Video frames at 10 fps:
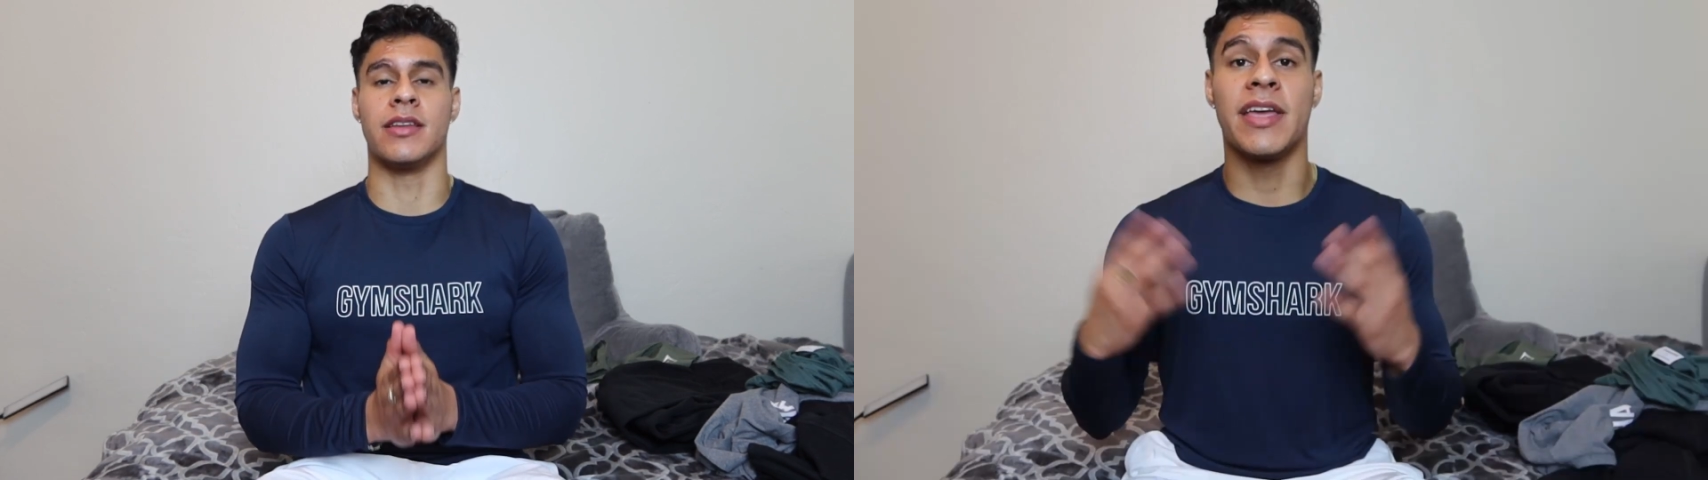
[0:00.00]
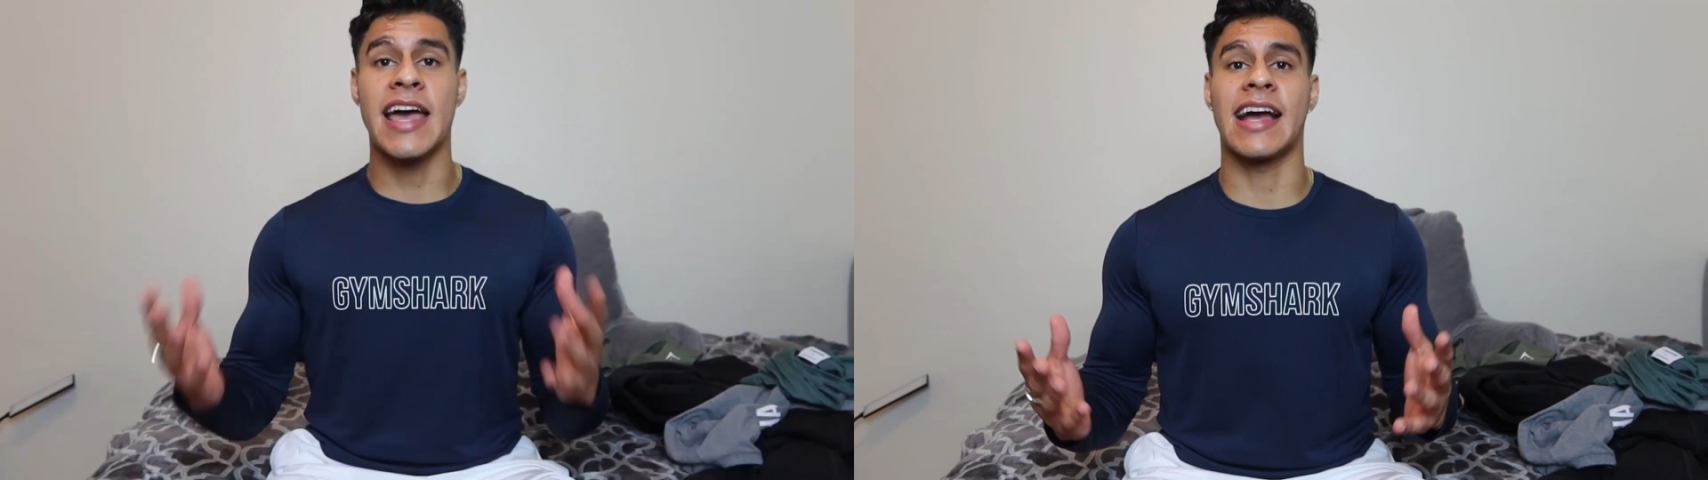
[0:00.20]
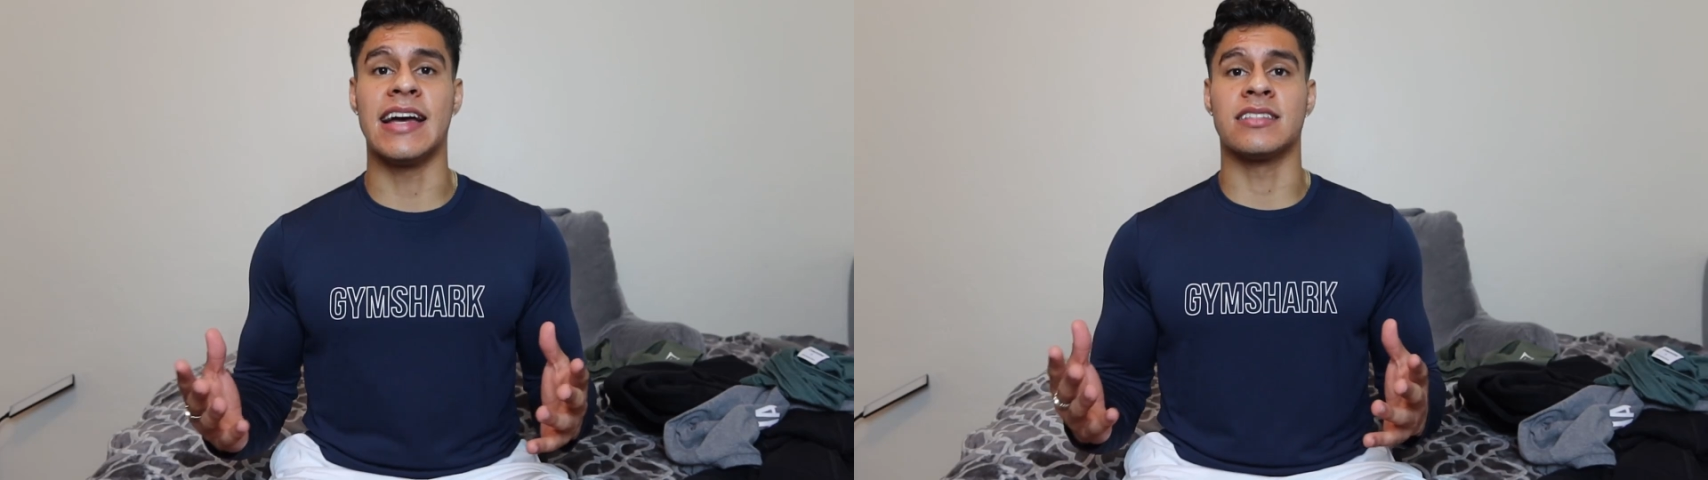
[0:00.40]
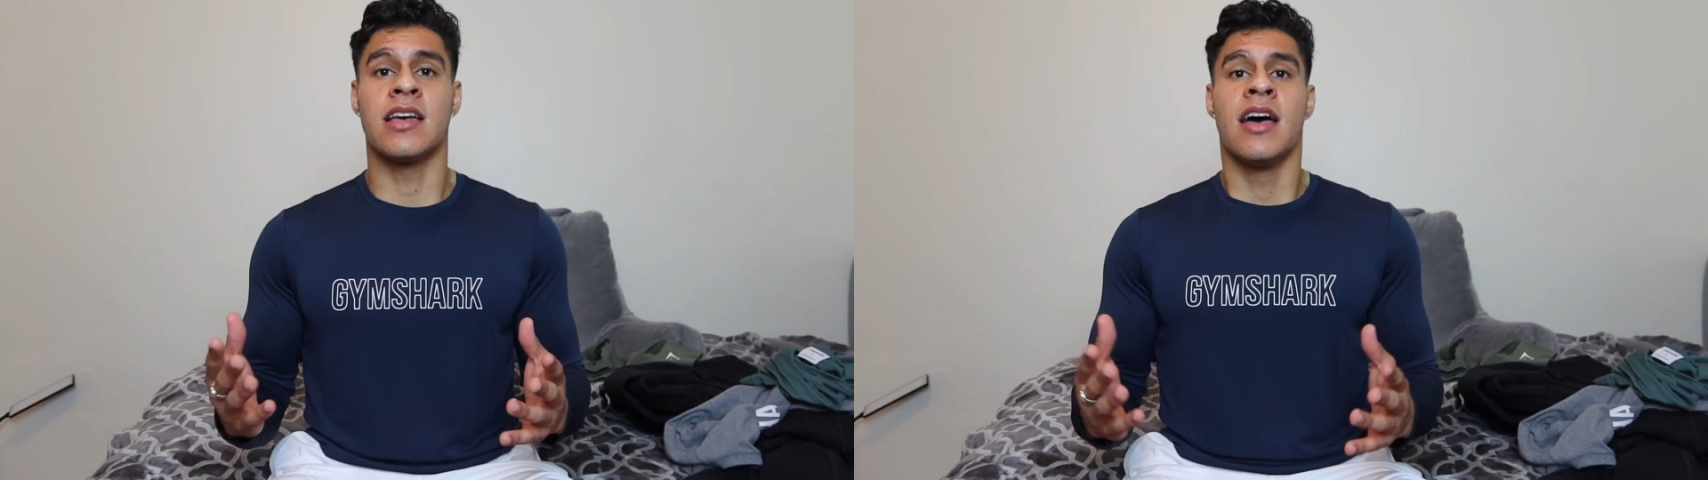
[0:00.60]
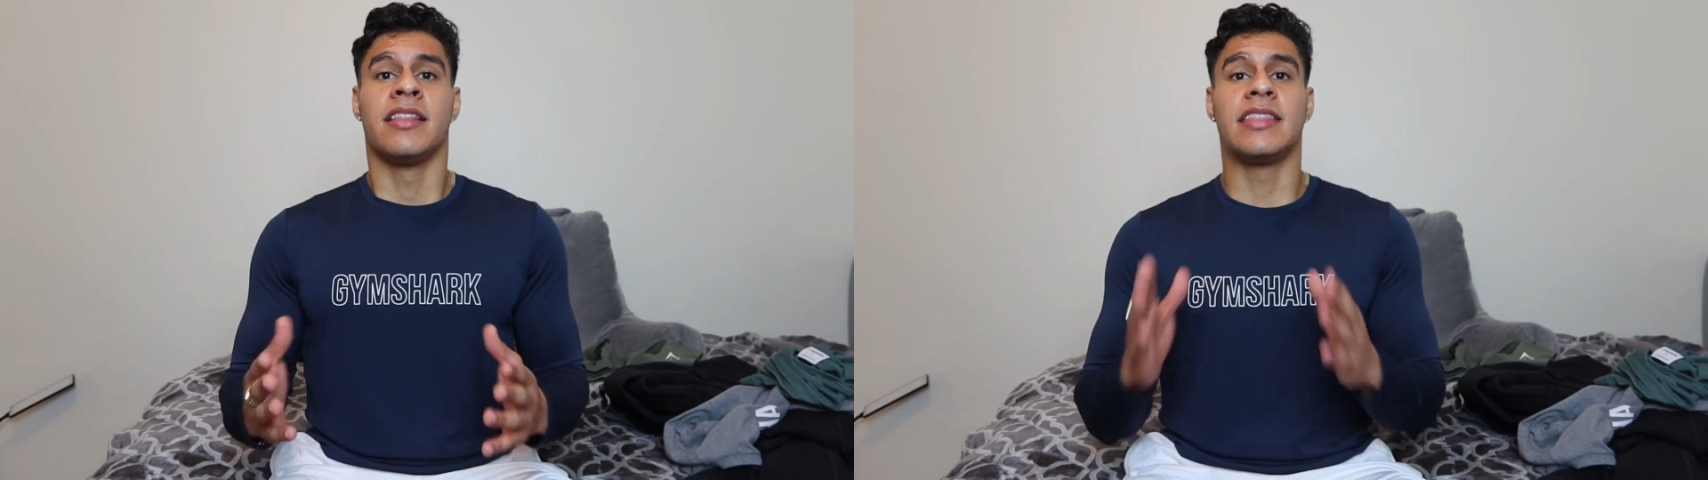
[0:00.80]
But yeah
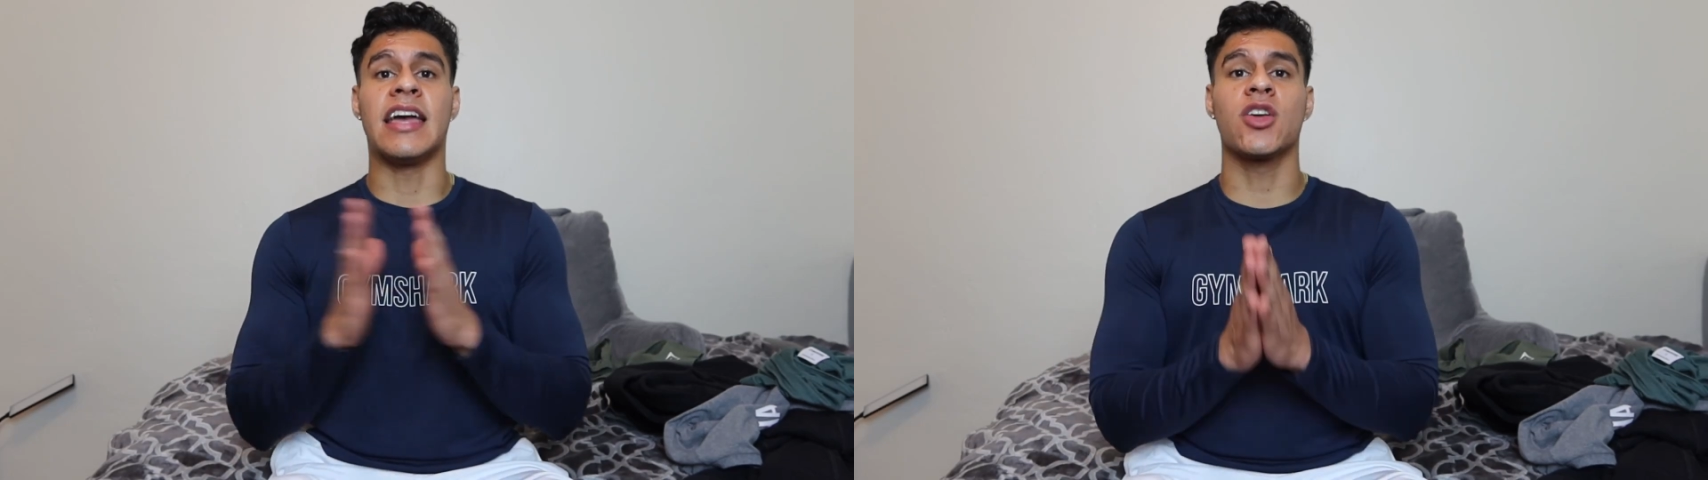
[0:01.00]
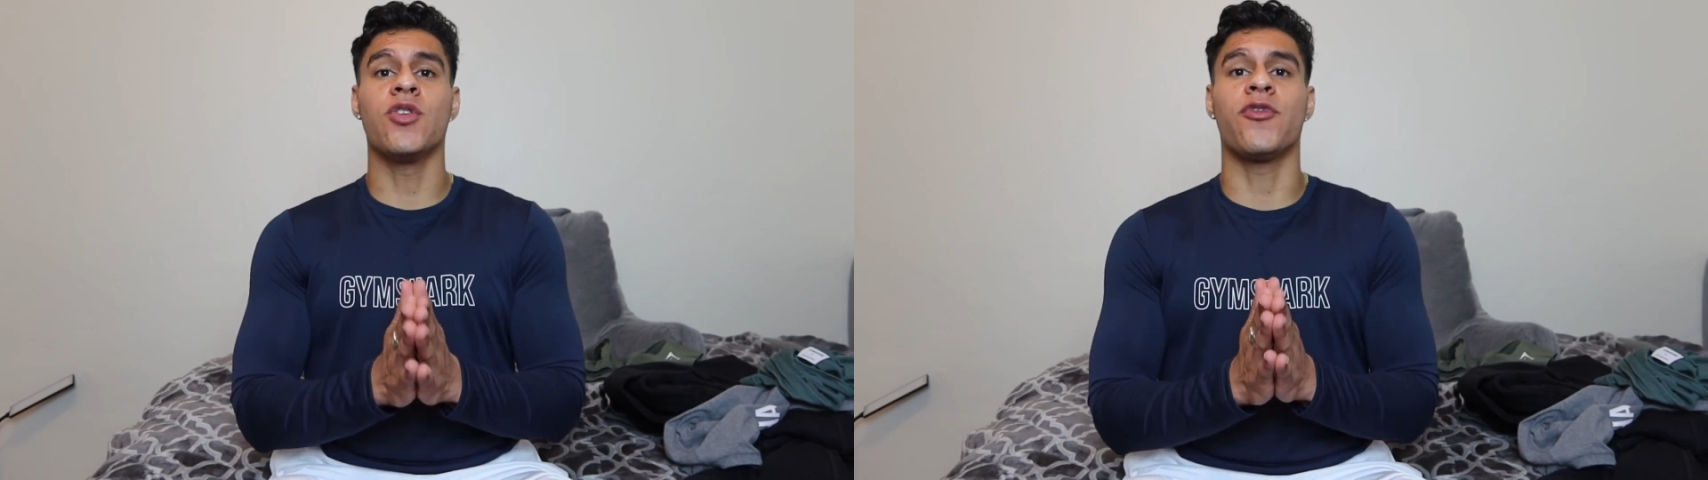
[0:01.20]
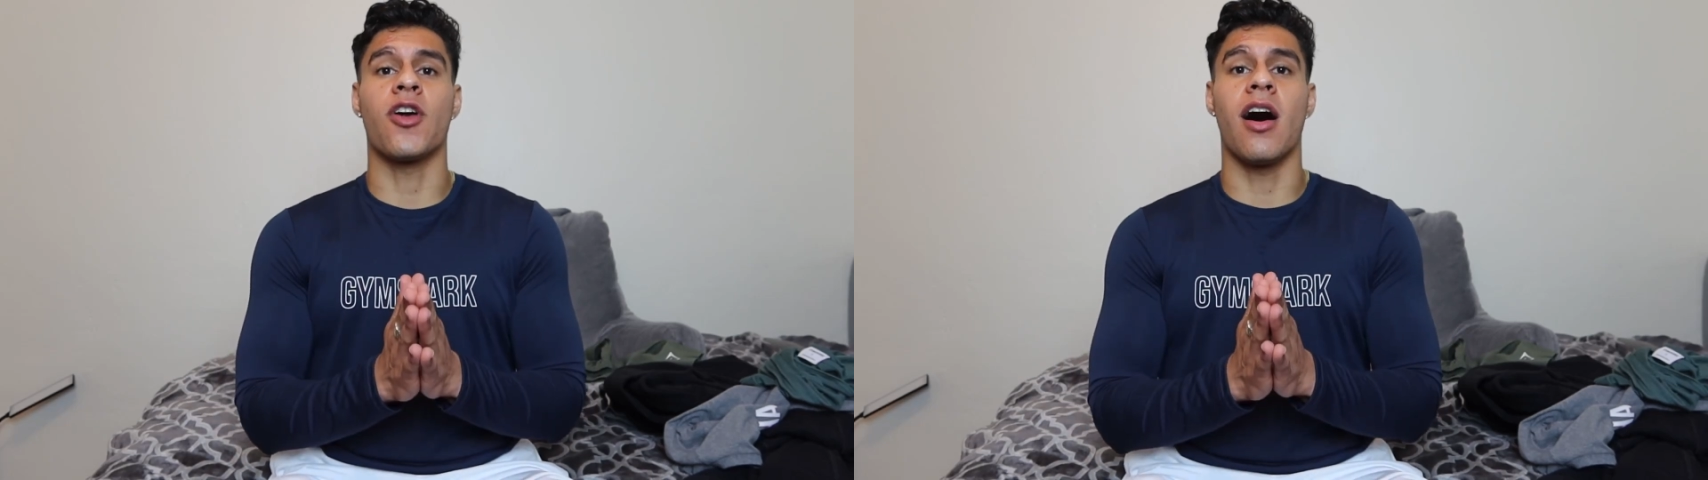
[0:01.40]
guys, thank you for